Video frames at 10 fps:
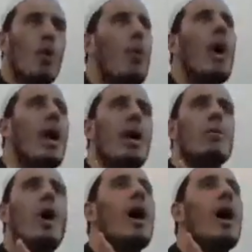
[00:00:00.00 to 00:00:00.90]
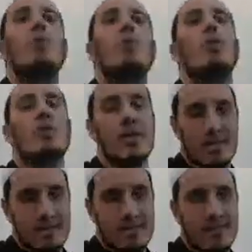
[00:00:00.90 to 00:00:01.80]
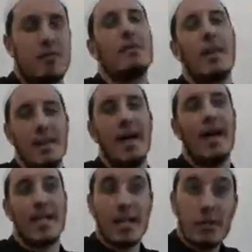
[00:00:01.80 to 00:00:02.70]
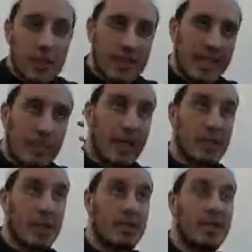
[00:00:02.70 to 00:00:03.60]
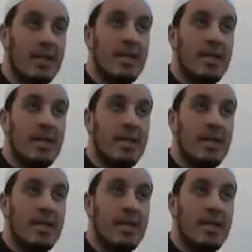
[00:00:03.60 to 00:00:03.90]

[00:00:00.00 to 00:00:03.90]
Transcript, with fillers: What a, what a reward from Allah. Can you just imagine?